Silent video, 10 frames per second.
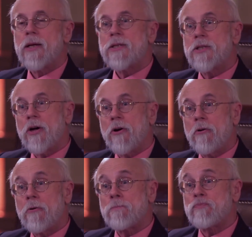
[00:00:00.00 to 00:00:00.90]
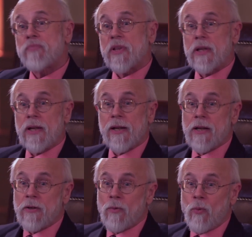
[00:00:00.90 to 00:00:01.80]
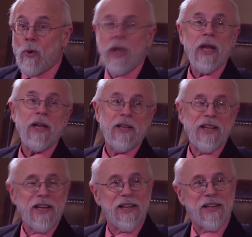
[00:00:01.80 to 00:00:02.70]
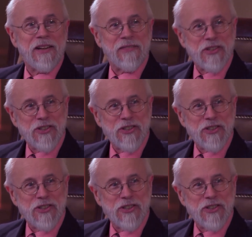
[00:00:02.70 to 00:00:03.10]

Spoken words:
So we did